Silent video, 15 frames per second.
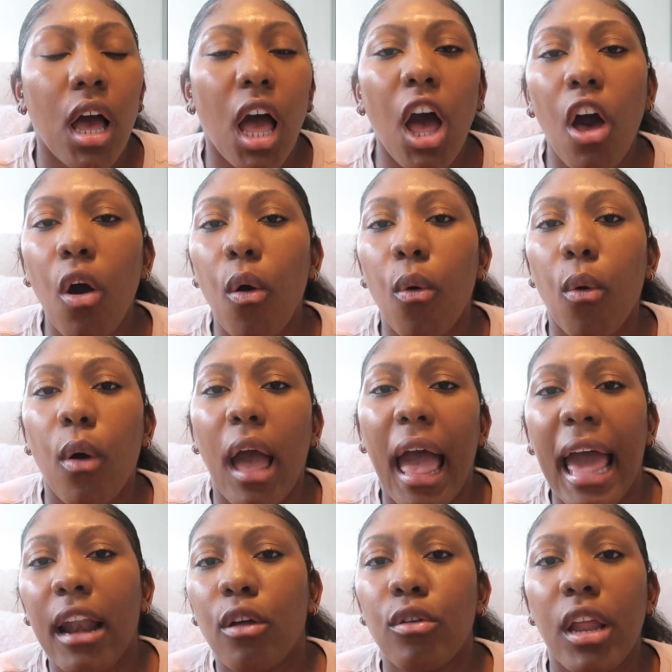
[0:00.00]
oh,
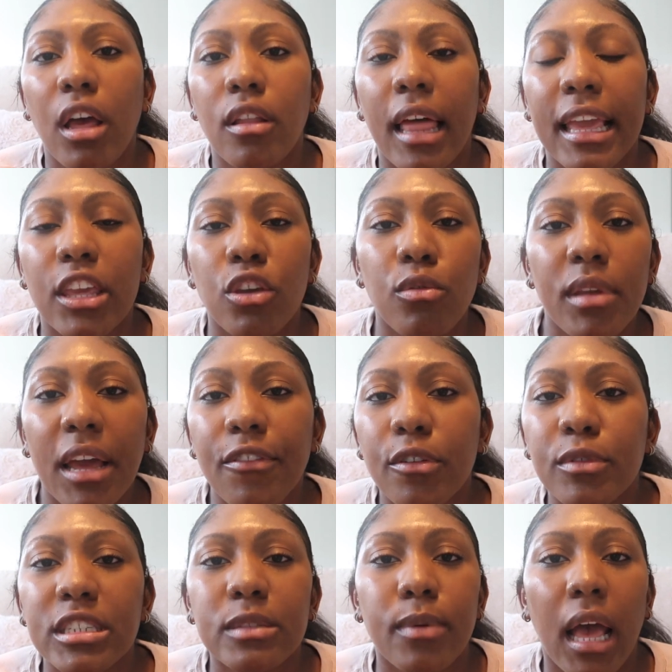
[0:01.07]
I don't know, like, you never
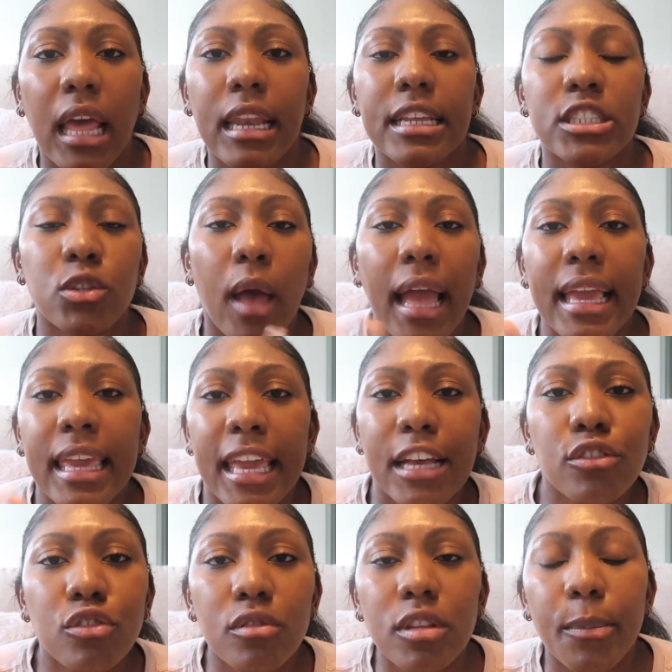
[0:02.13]
responded, so I
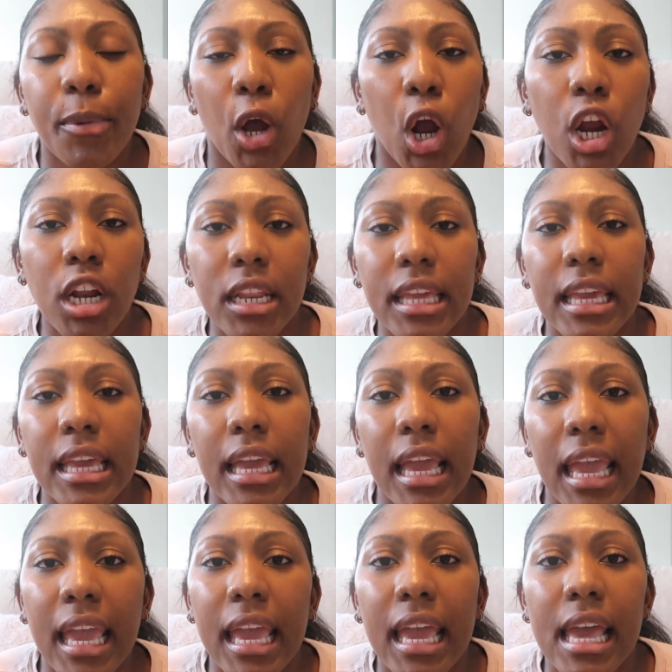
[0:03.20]
canceled the party.
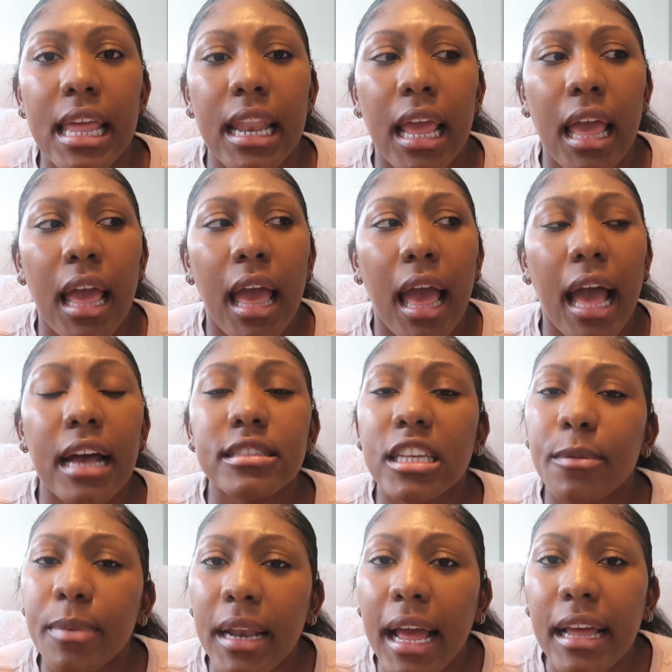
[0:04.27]
And I was
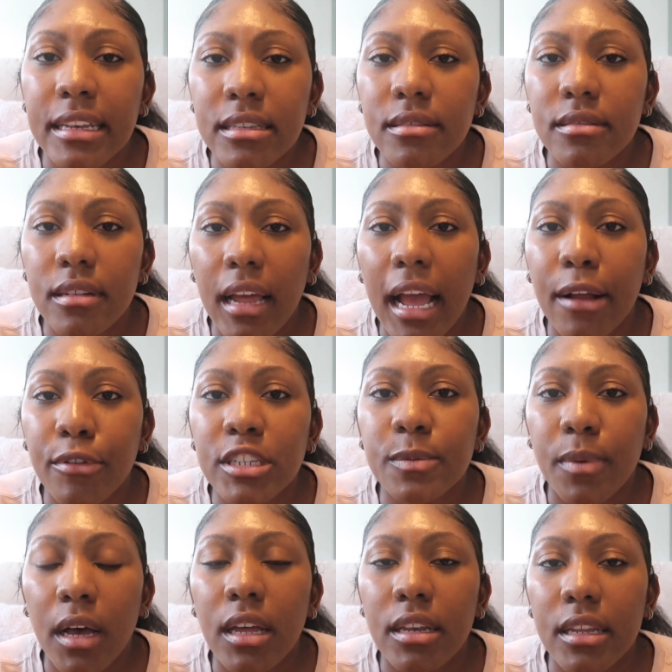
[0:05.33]
like, but I
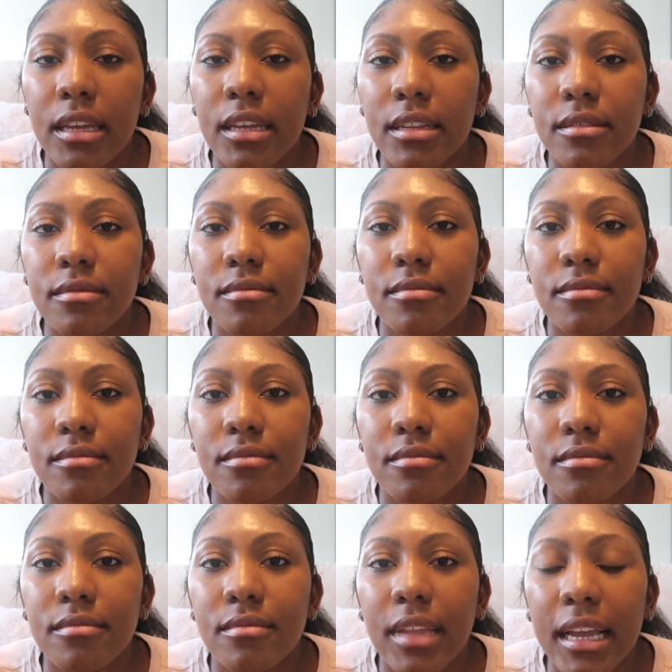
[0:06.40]
responded
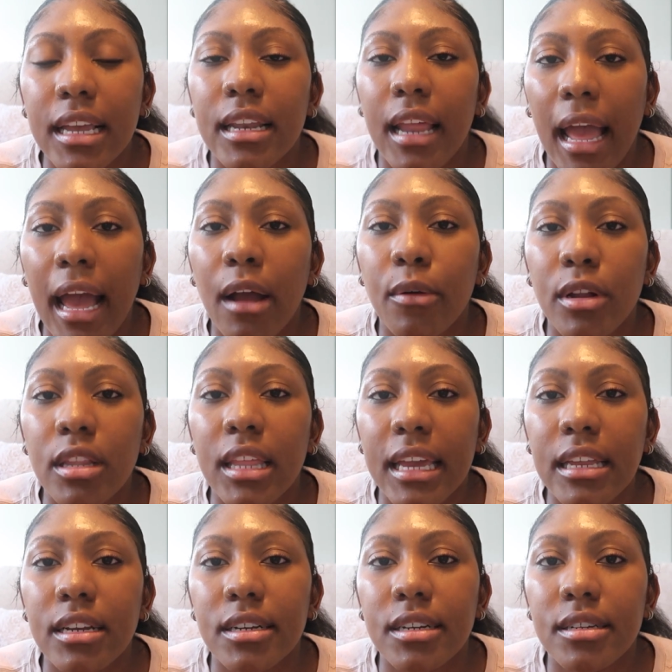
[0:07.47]
like an hour
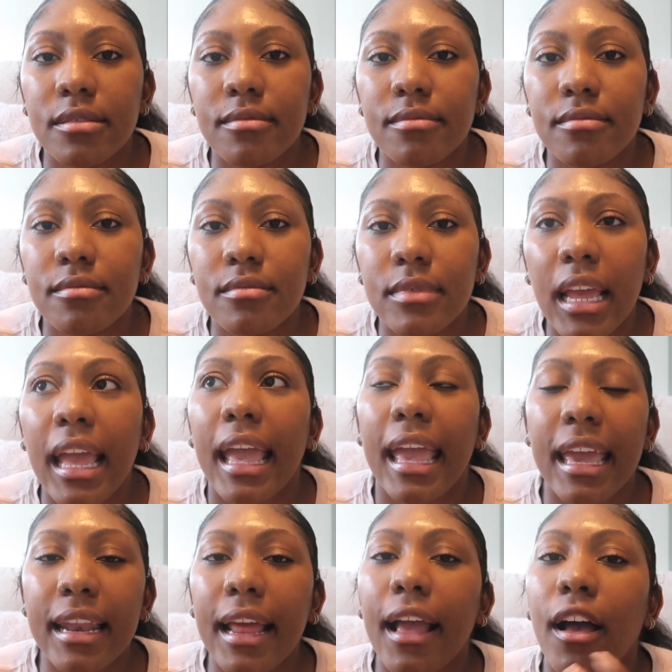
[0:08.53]
later.
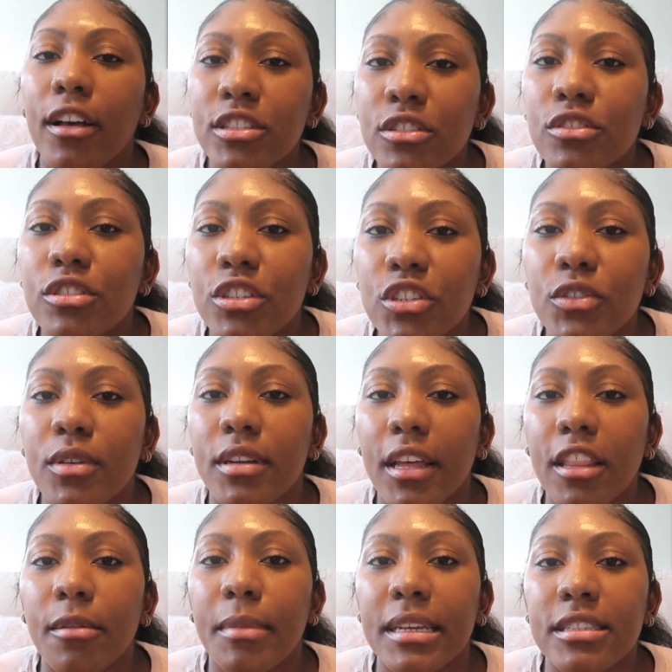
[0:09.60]
And I also sent you
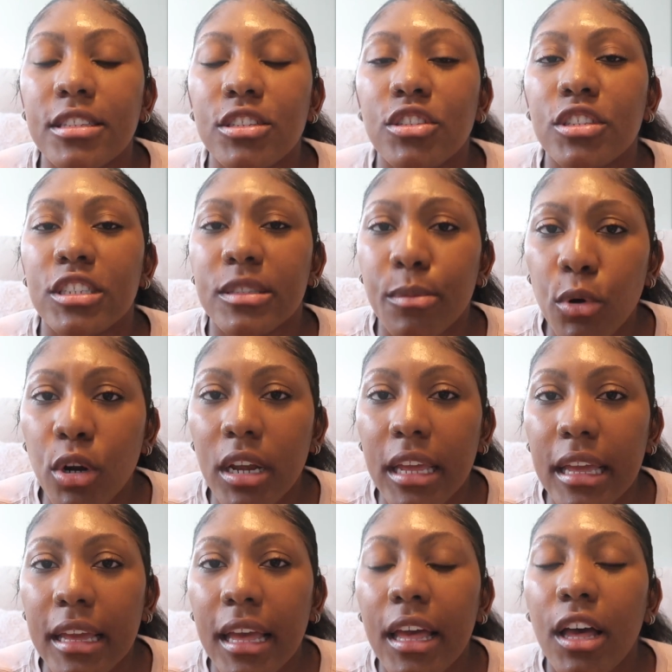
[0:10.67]
another message this morning.